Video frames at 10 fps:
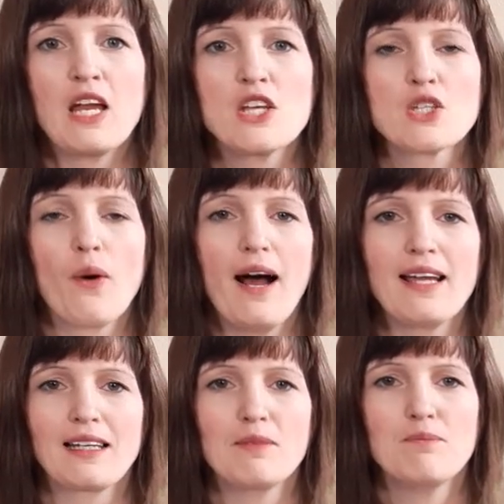So I
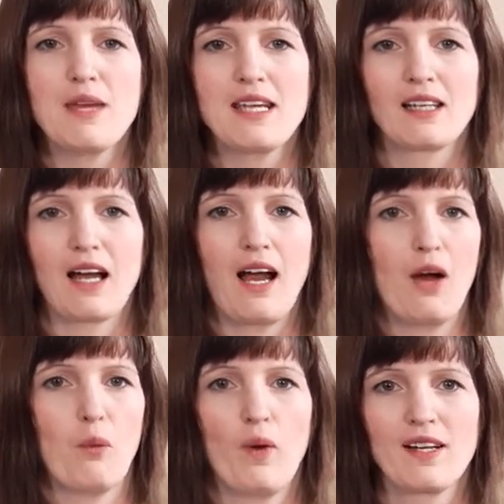can make
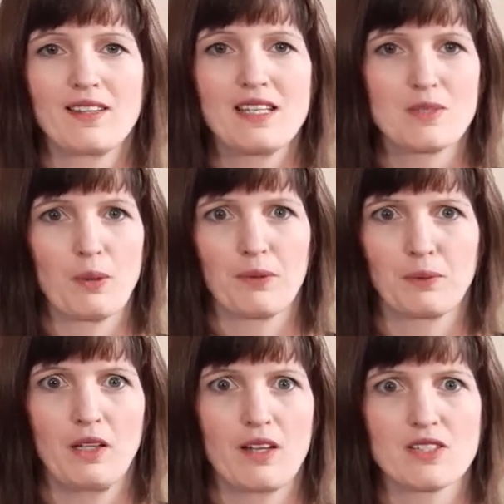one of these burr
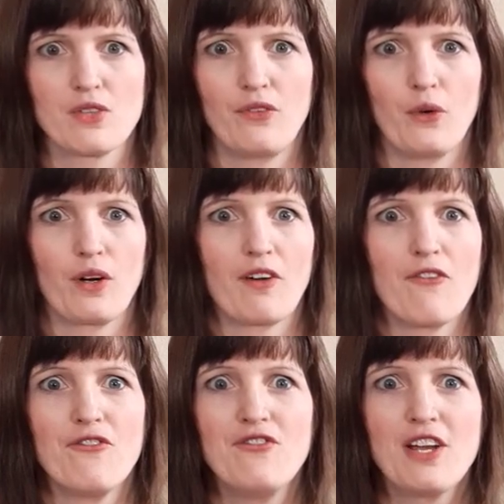cloths for
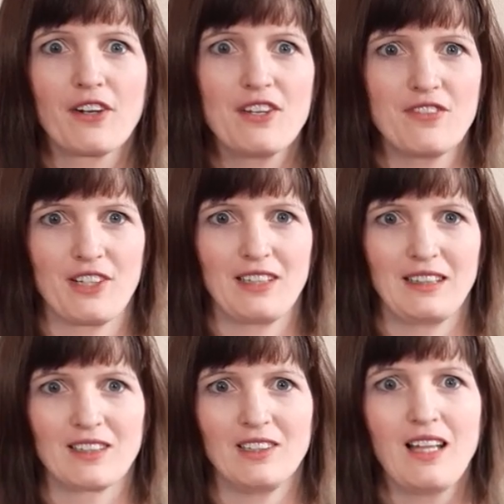very
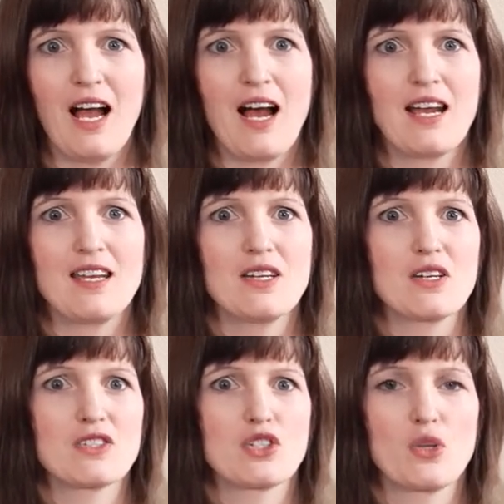little. I
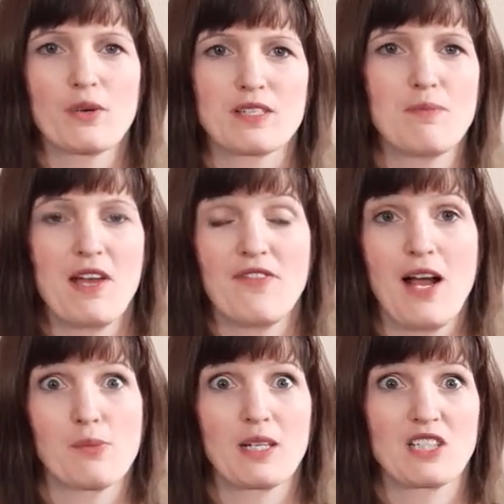source my
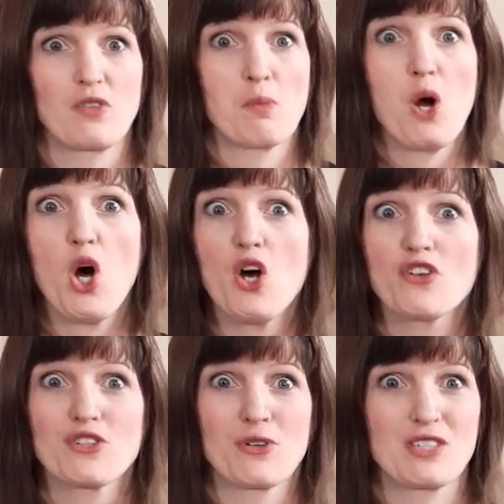fabrics from all
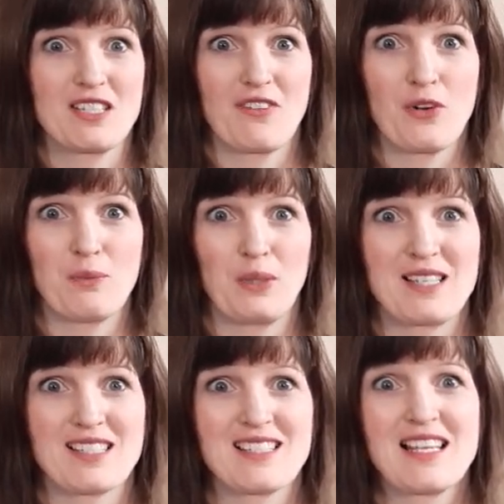sorts of different
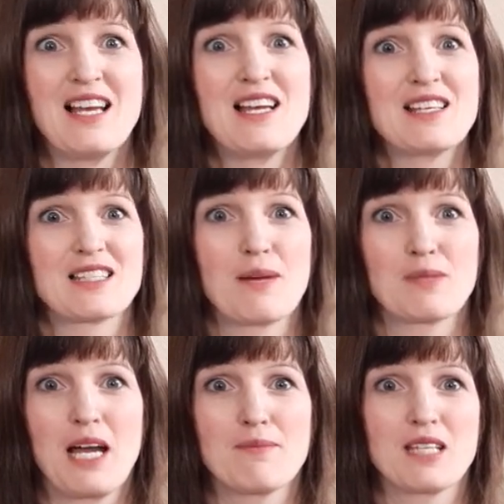places.
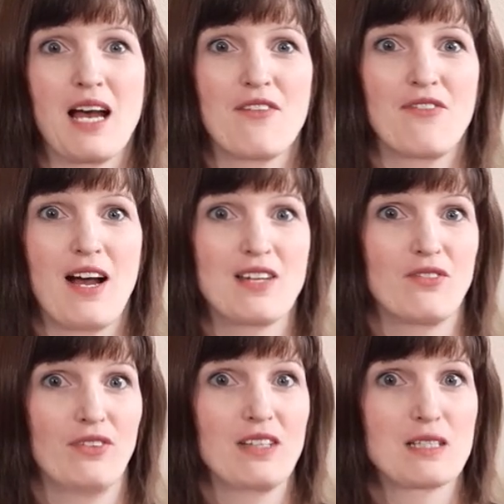Sometimes I find
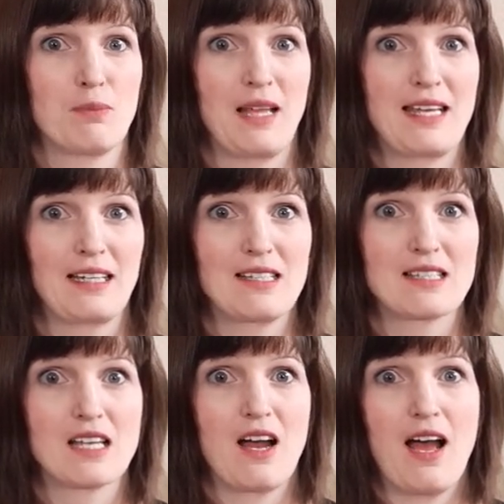fleece
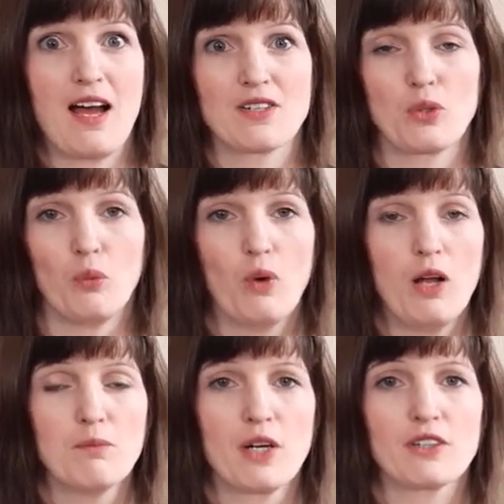blankets at
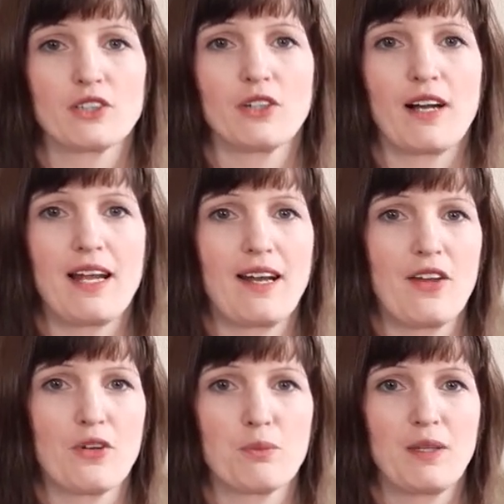Walmart or at
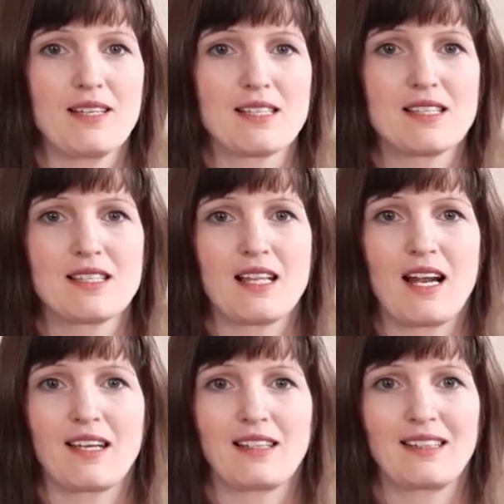other places that
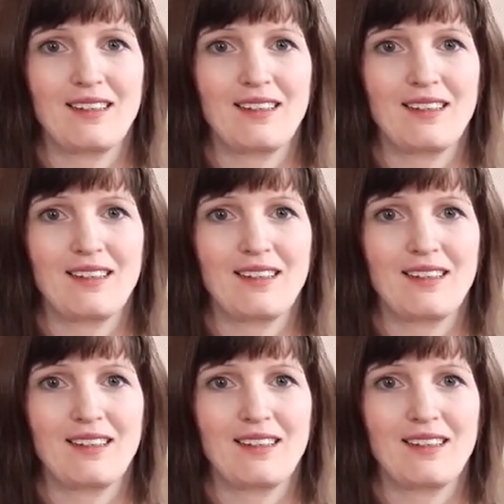I can